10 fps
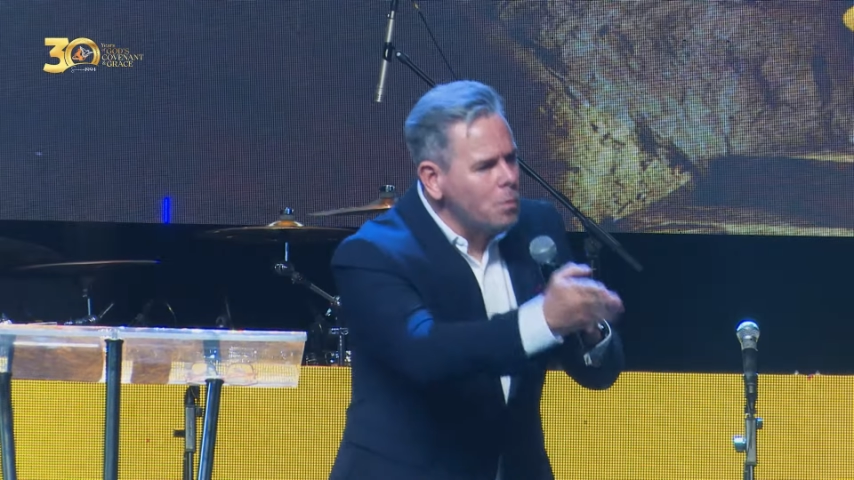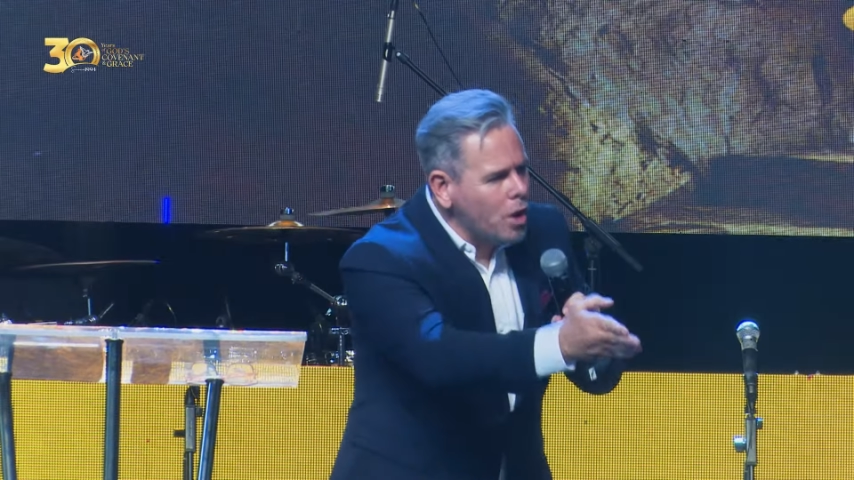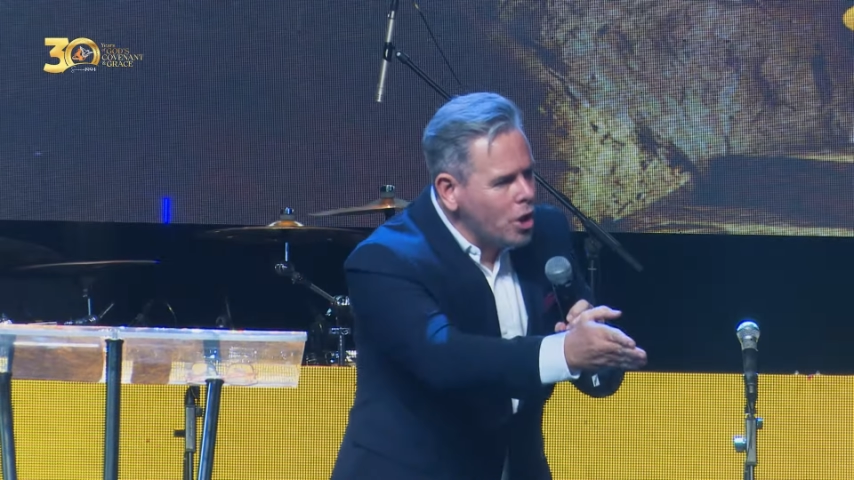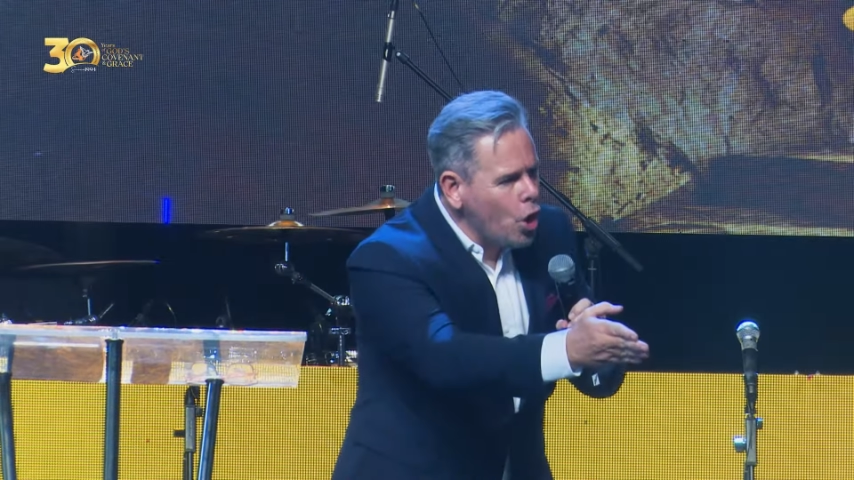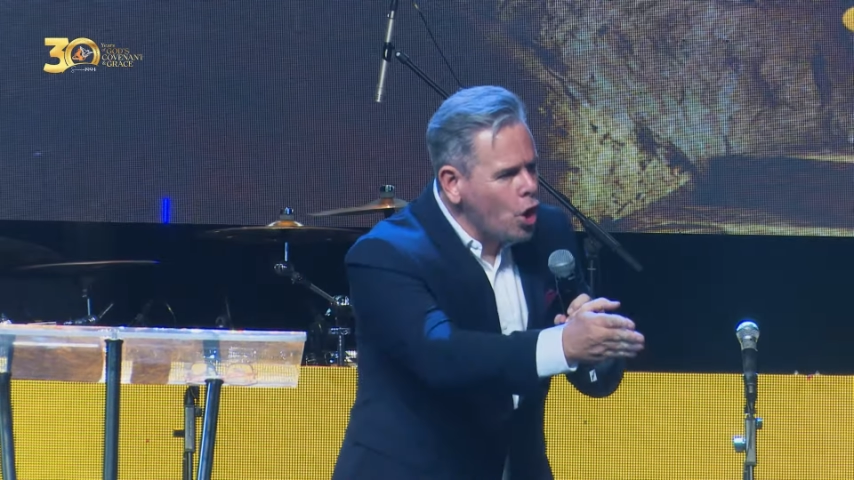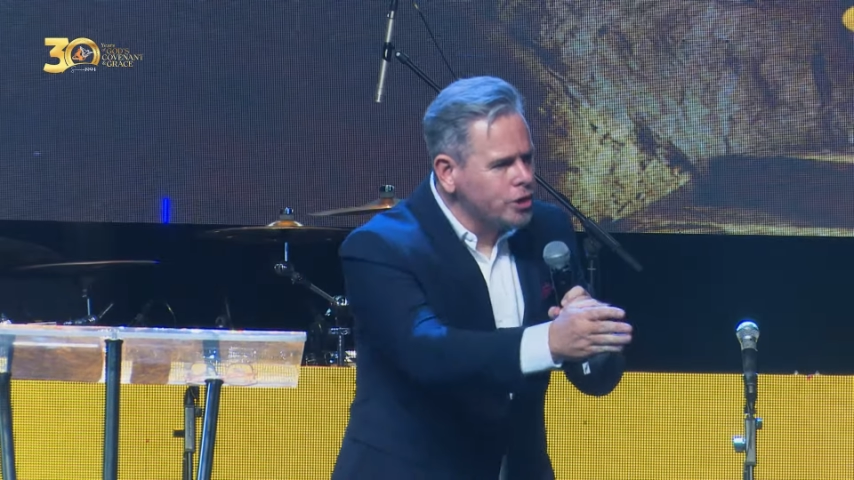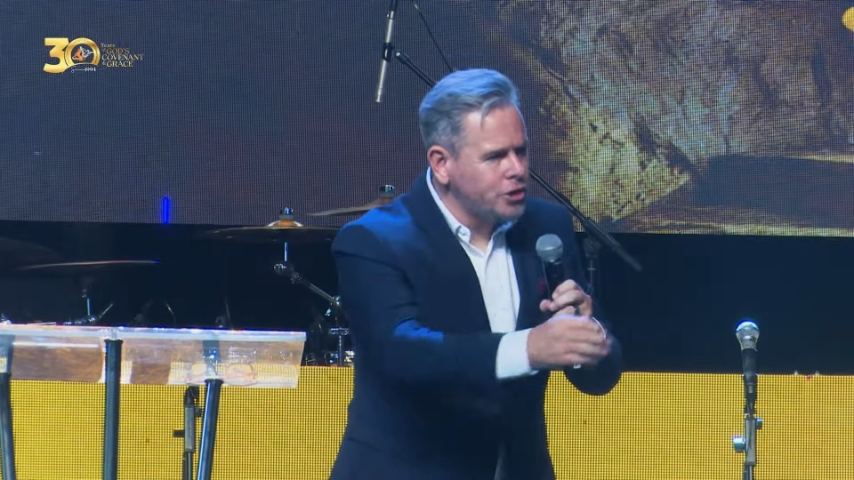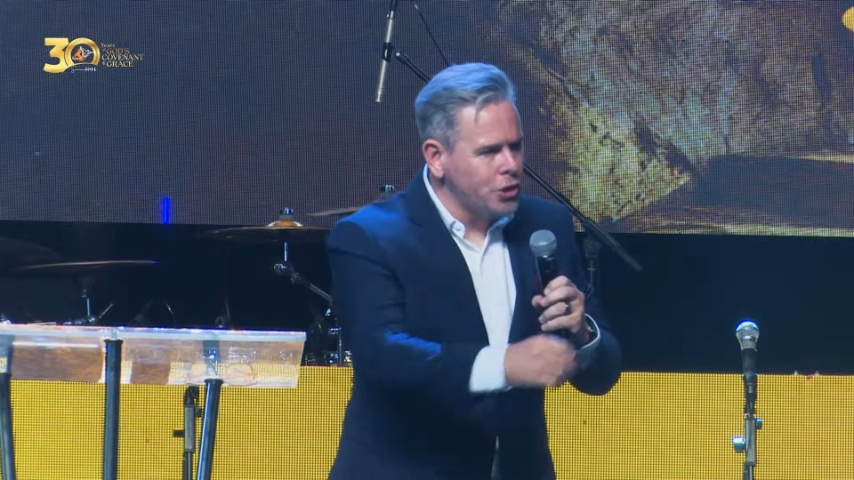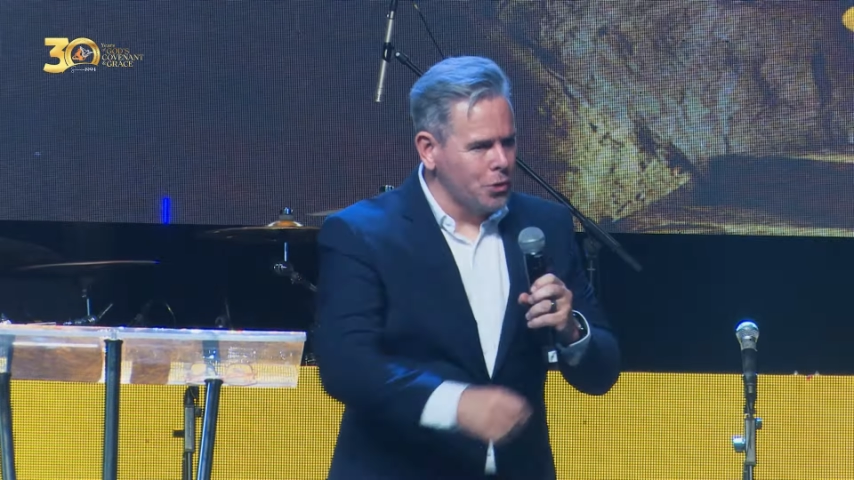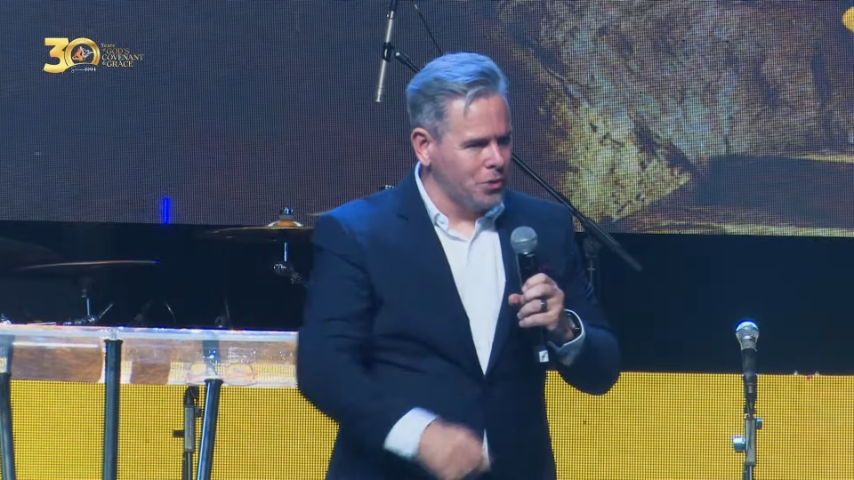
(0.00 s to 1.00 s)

will hurt you.